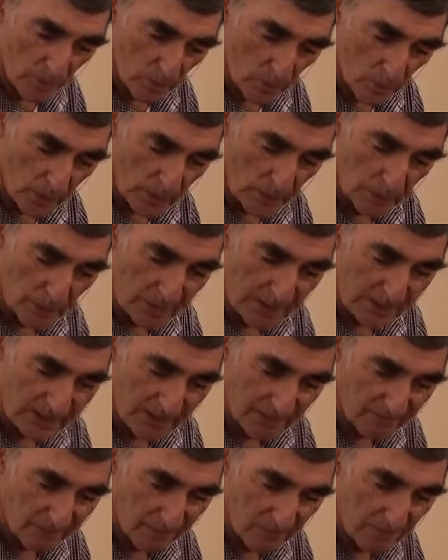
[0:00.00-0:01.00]
we read
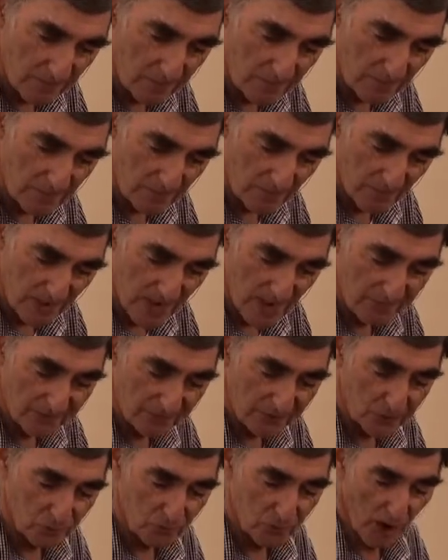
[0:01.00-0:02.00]
it from
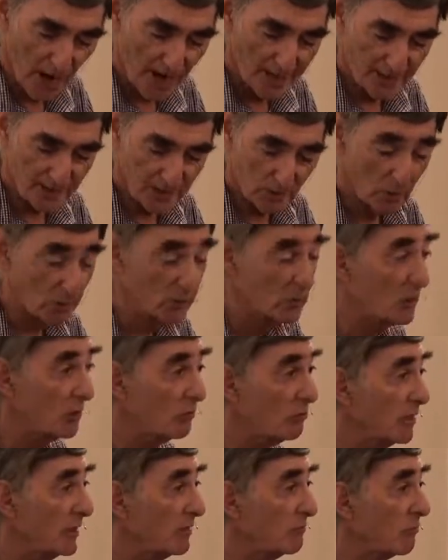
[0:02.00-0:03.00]
left to right, or you
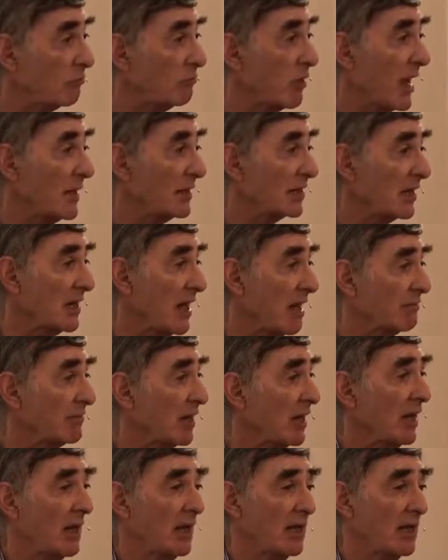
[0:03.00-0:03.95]
can read from right to left.